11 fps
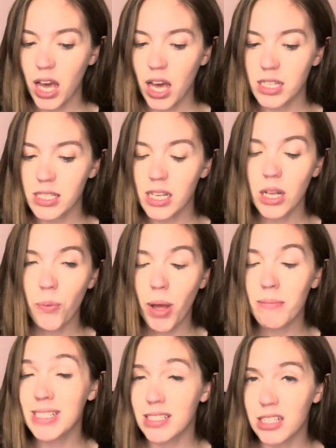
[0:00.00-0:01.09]
until it went
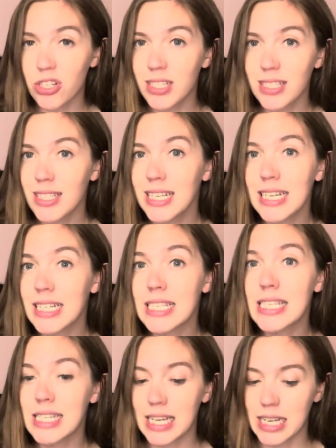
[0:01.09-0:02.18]
mysteriously
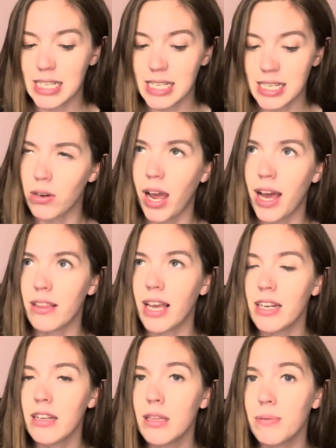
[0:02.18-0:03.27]
extinct at the
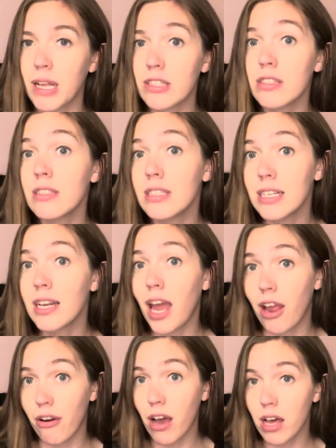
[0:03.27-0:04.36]
end of the Pleistocene
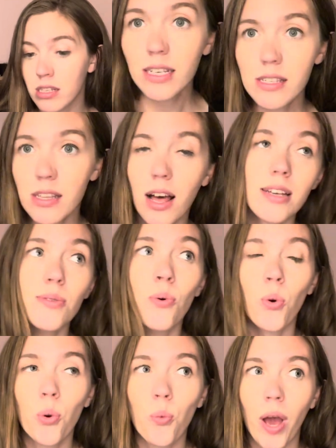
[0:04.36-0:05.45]
era. These sloths
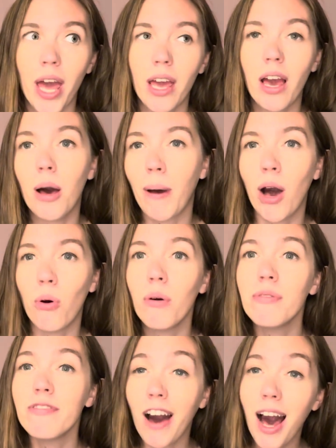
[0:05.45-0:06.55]
would weigh about
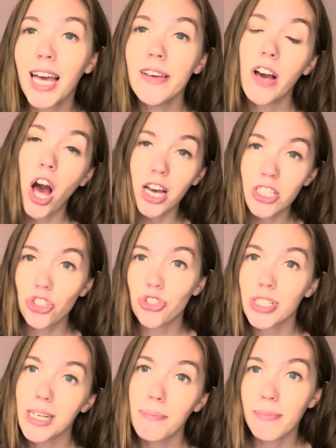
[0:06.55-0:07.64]

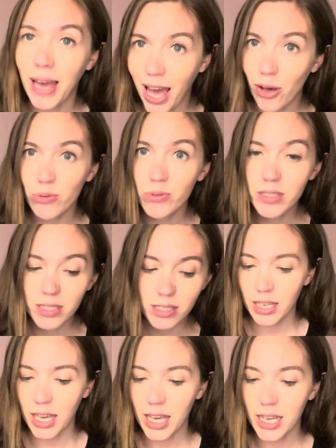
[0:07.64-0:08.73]
500
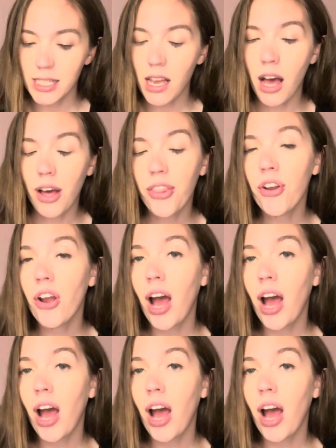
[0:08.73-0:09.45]
pounds, and on their